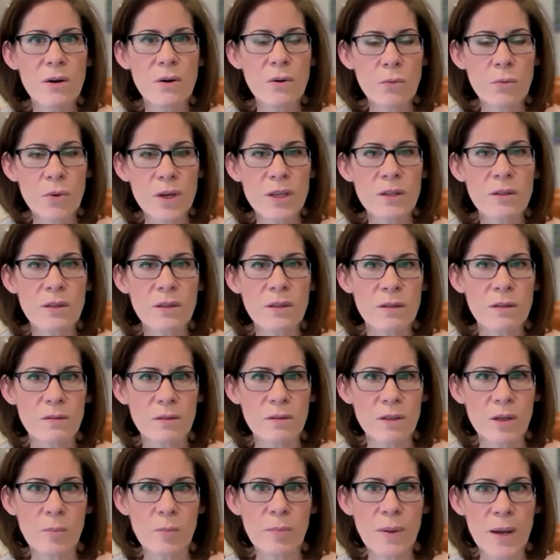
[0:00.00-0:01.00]
with
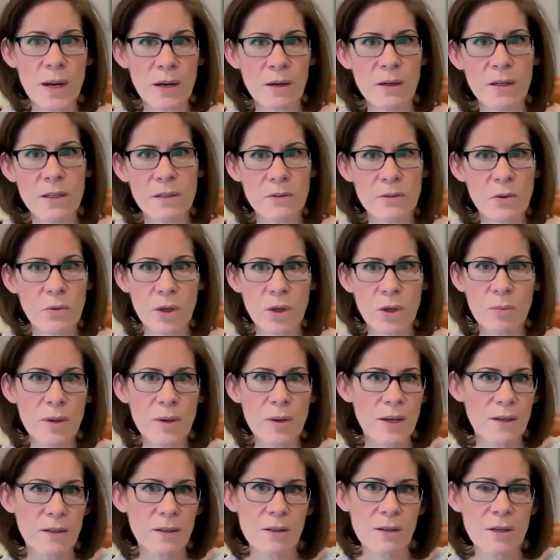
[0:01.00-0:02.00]
a parent or
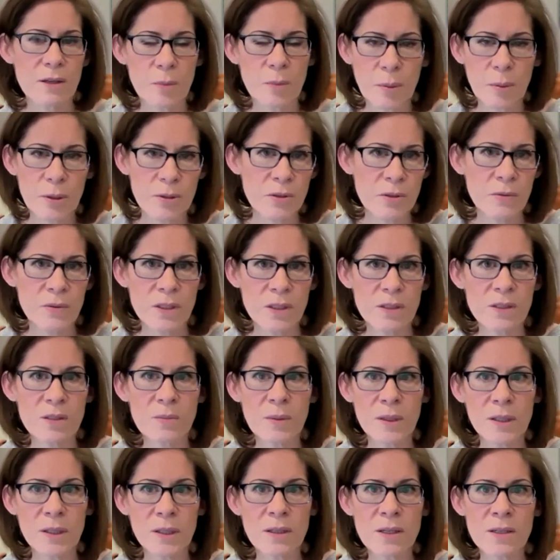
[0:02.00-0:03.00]
a person with
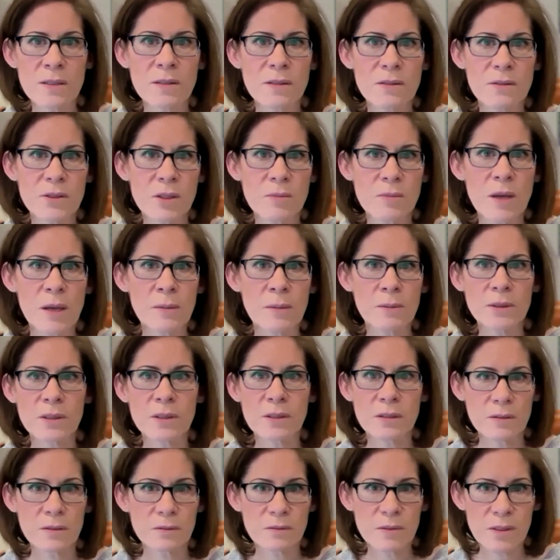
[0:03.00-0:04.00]
disabilities to be able
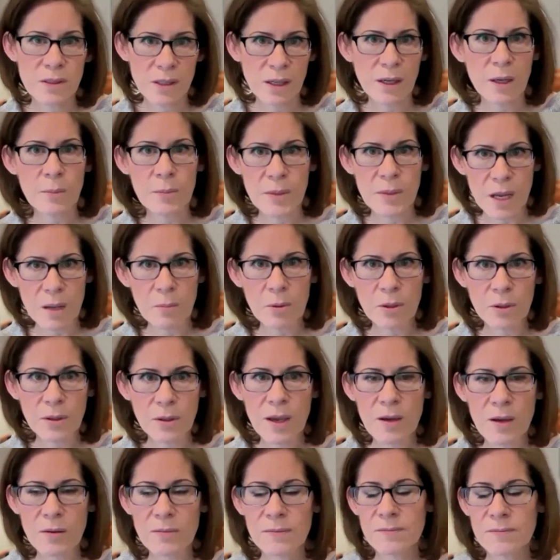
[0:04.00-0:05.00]
to set up an ABLE
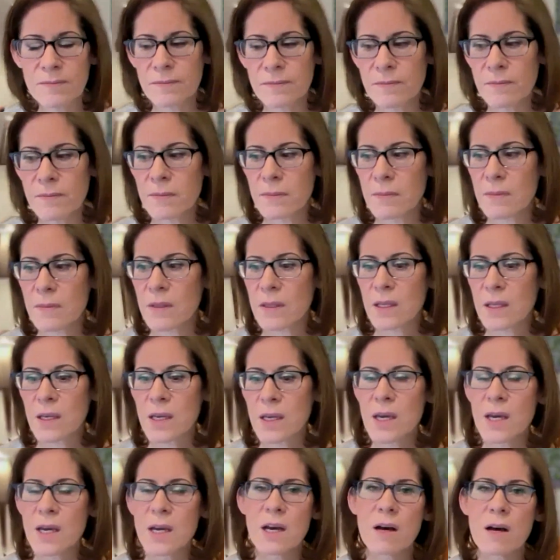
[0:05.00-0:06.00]
account.
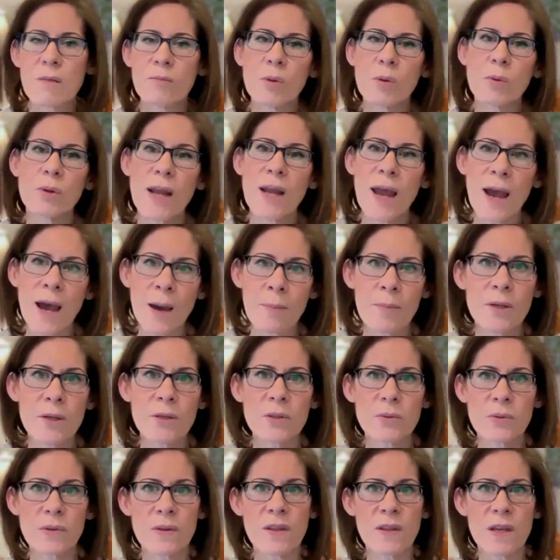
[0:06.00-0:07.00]
But what happened
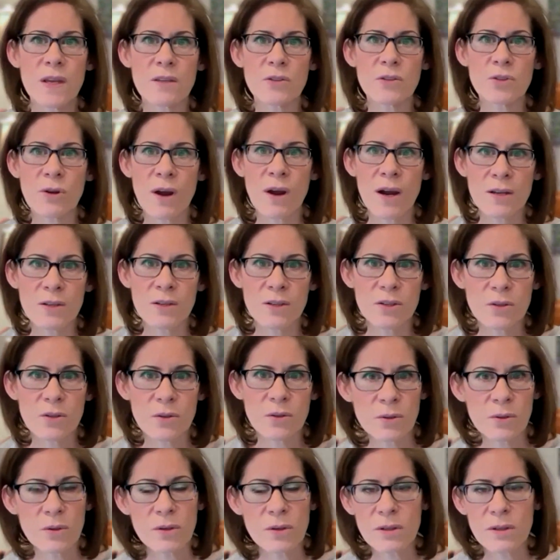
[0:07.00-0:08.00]
was when they tried
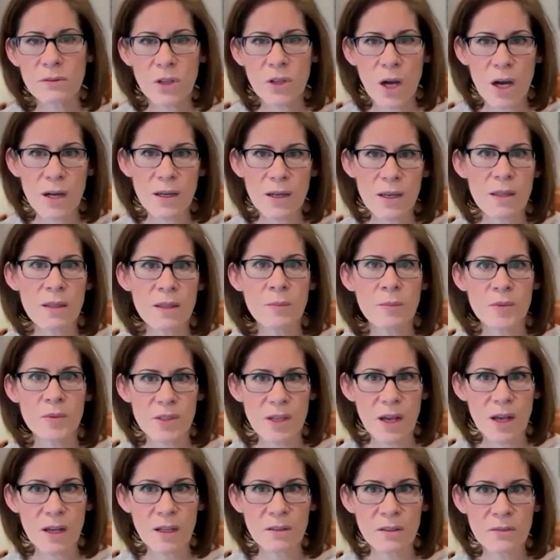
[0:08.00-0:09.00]
to log in
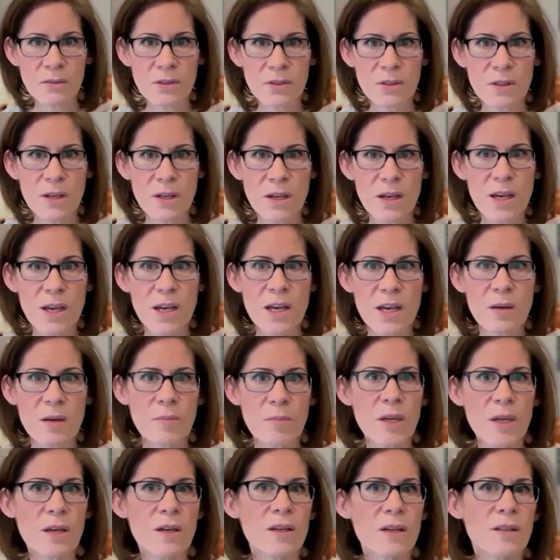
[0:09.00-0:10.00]
themselves,
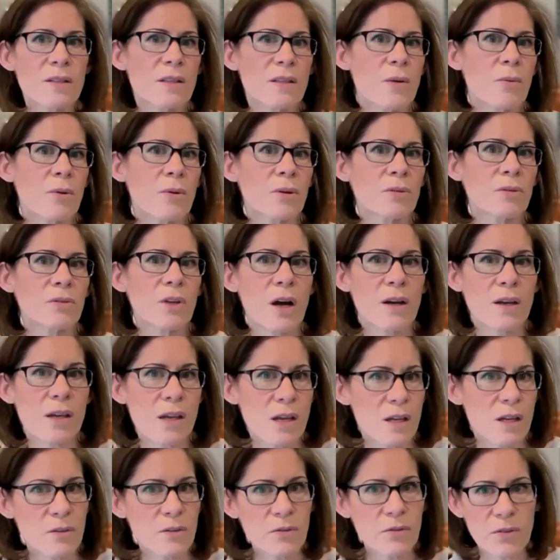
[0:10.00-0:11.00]
because they were logging
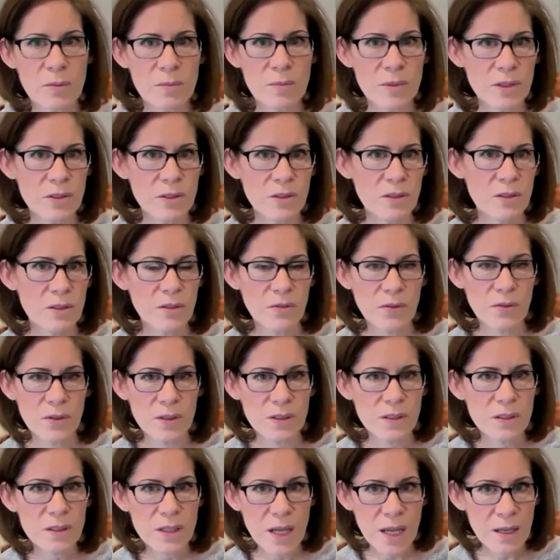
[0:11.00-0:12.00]
in from a different
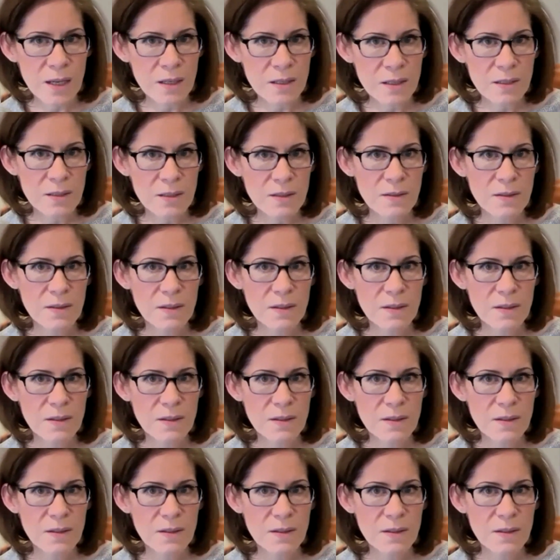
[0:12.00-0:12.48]
state,